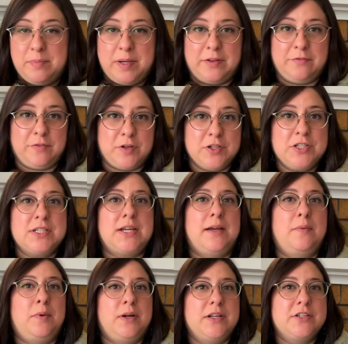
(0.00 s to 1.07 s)
But first, I
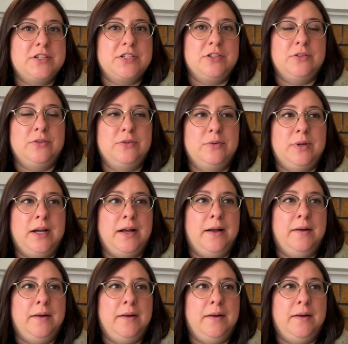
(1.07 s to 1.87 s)
wanted to